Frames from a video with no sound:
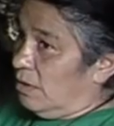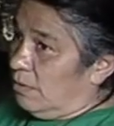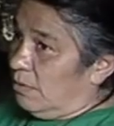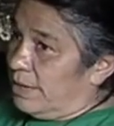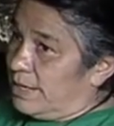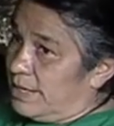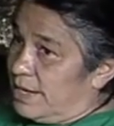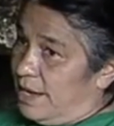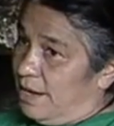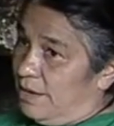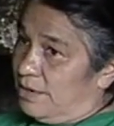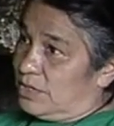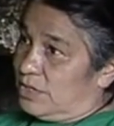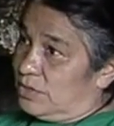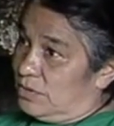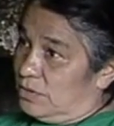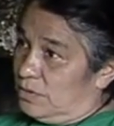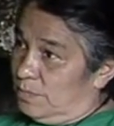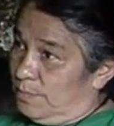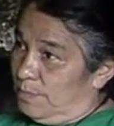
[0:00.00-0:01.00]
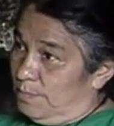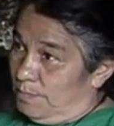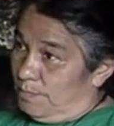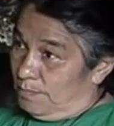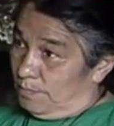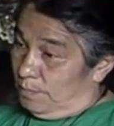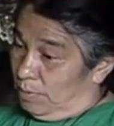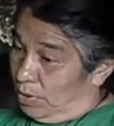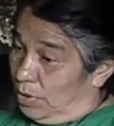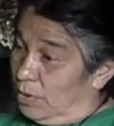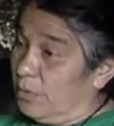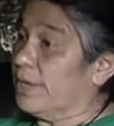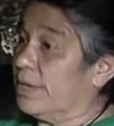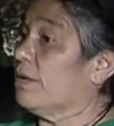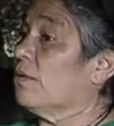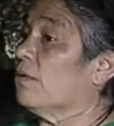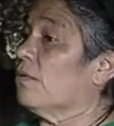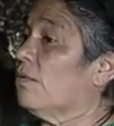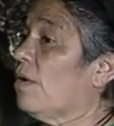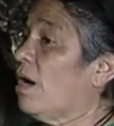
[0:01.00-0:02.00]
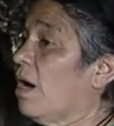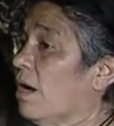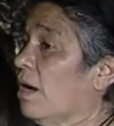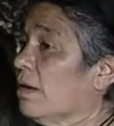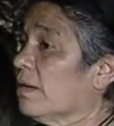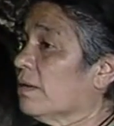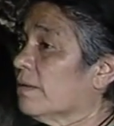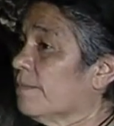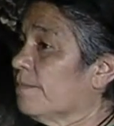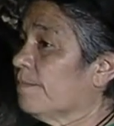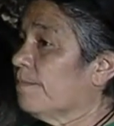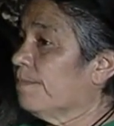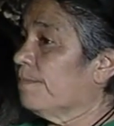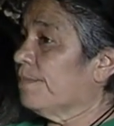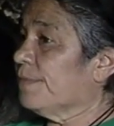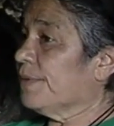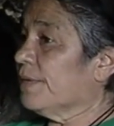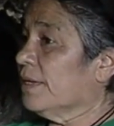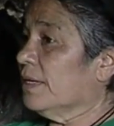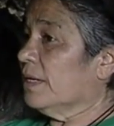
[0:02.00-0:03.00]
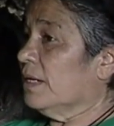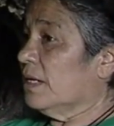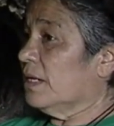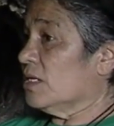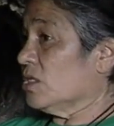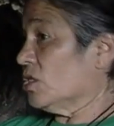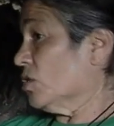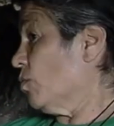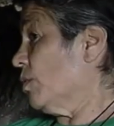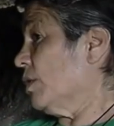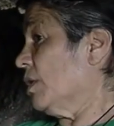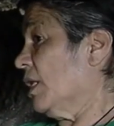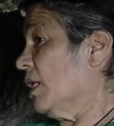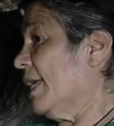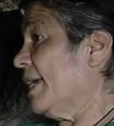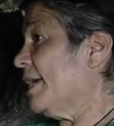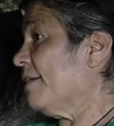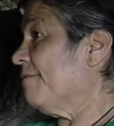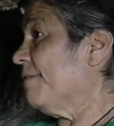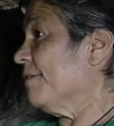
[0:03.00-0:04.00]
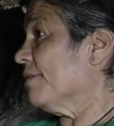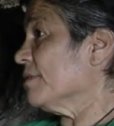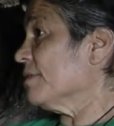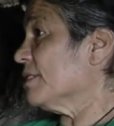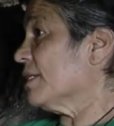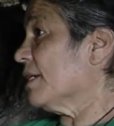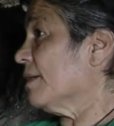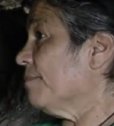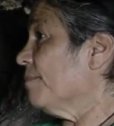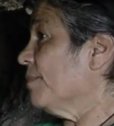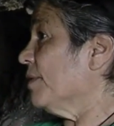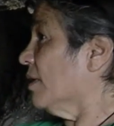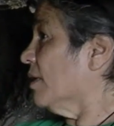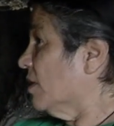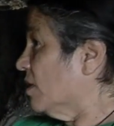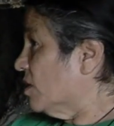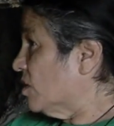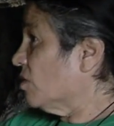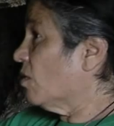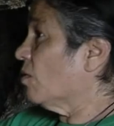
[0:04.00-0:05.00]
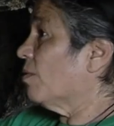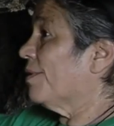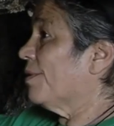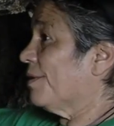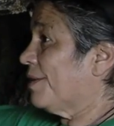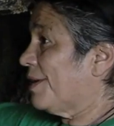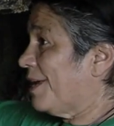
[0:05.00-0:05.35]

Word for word: the way down to below Eagle Rock. And so when the lake fills up, so will the